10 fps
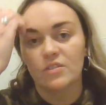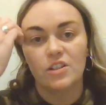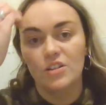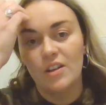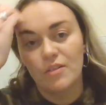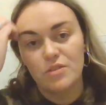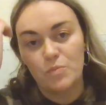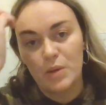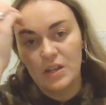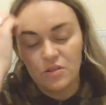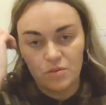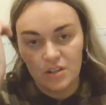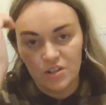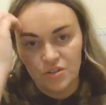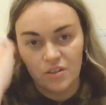You don't speak to
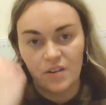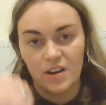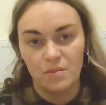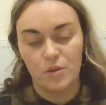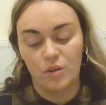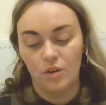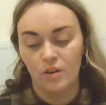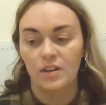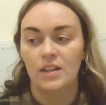each other anymore.